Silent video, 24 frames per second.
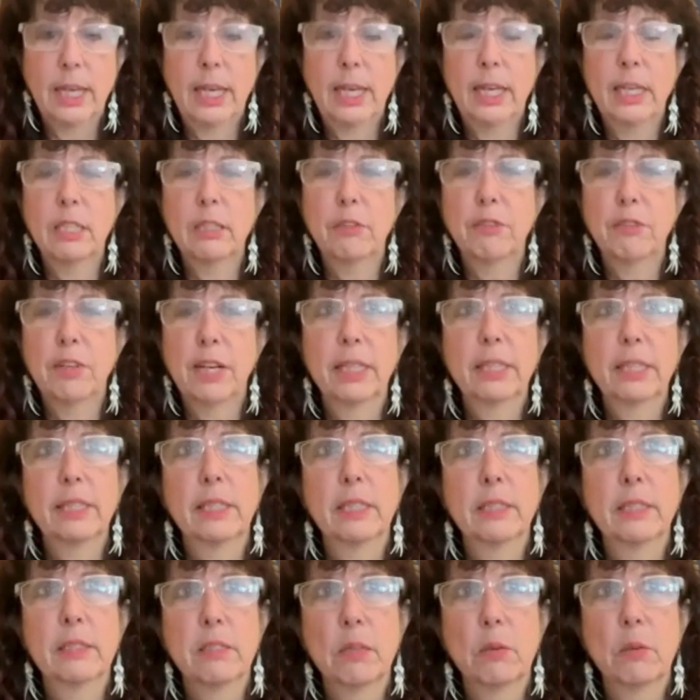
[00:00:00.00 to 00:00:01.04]
and the fact
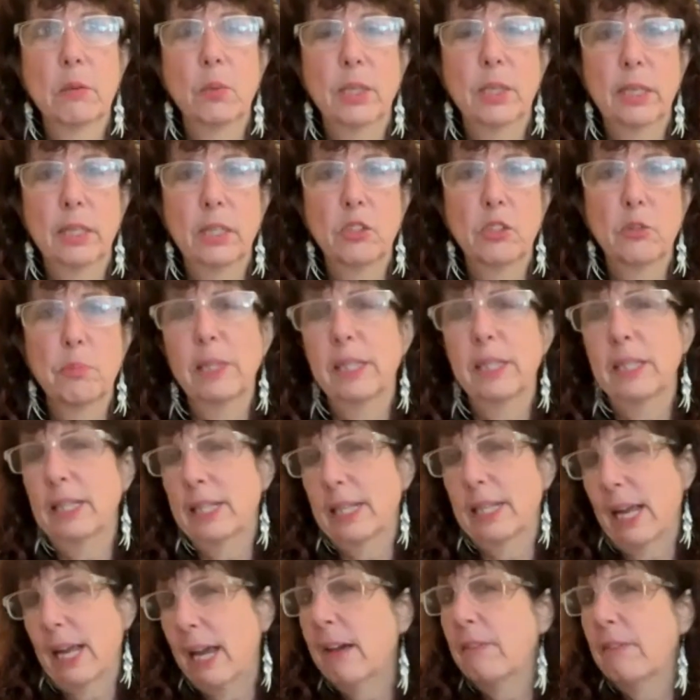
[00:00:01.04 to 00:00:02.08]
that someone else might not
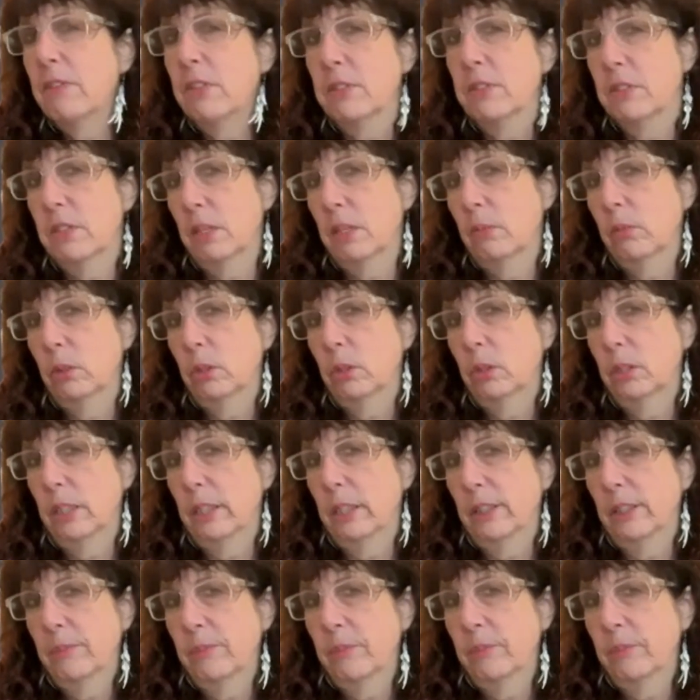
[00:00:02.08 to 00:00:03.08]
have the same learning.